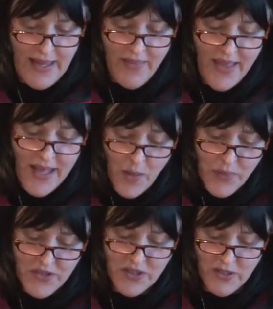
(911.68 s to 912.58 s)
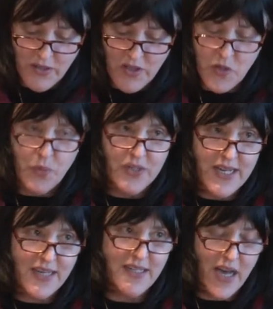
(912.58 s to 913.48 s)
They help us to learn to
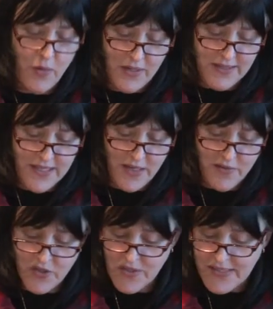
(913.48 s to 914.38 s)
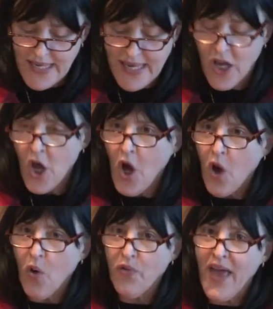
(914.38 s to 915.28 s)
protect ourselves, to say,
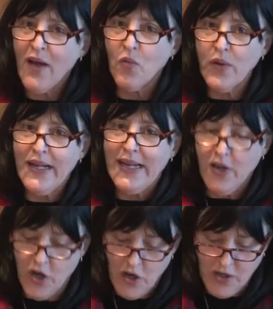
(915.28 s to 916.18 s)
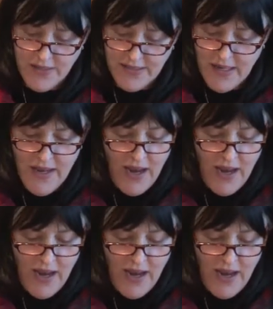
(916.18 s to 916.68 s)
oh, that really hurts.